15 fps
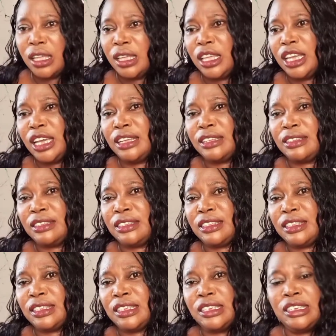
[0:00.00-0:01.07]
Yes,
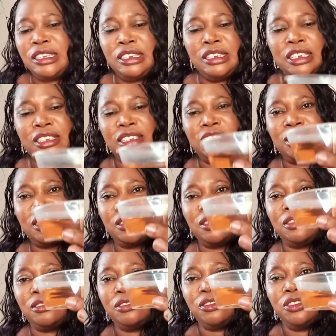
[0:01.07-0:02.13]
this
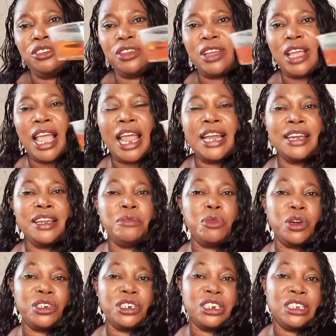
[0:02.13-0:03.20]
is early
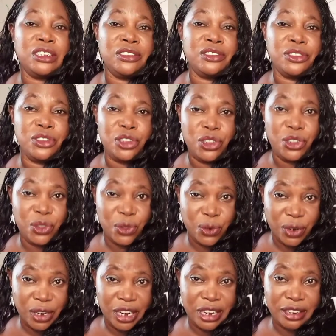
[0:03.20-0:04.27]
morning
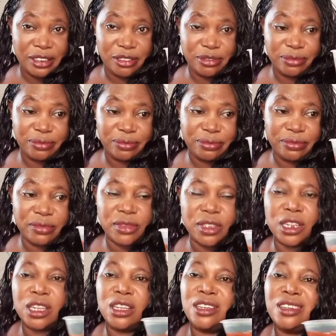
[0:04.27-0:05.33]
urine.
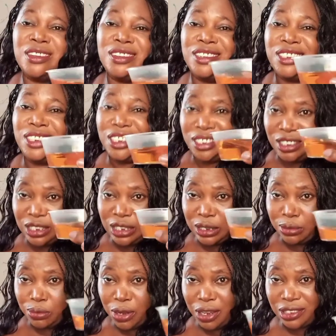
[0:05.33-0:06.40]
This
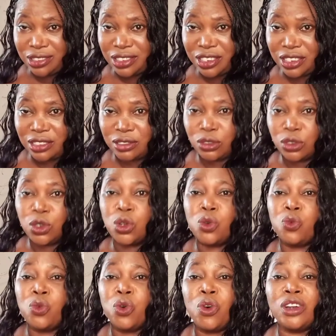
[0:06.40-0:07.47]
month,
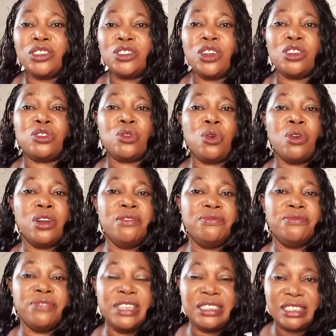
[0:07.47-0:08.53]
we want us to
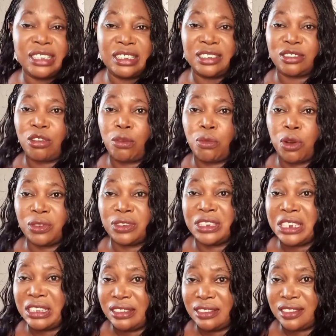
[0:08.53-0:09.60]
revisit some of
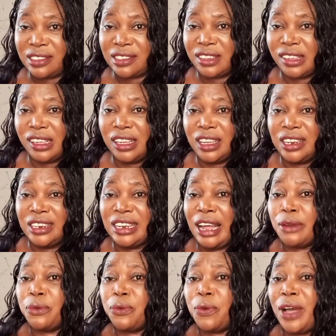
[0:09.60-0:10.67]
things
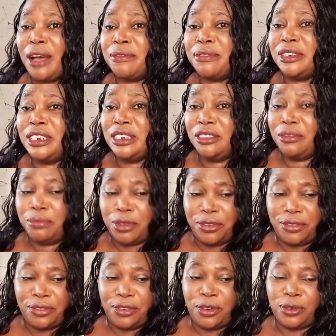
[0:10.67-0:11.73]
that we have did
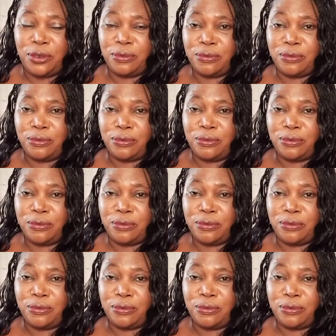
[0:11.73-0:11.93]
before.